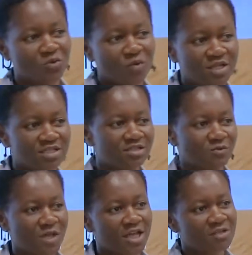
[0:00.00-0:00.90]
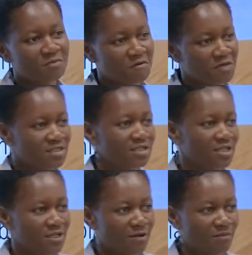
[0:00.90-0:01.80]
what we are experiencing
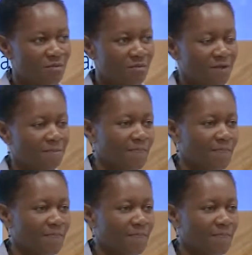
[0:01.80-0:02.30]
in Namibia.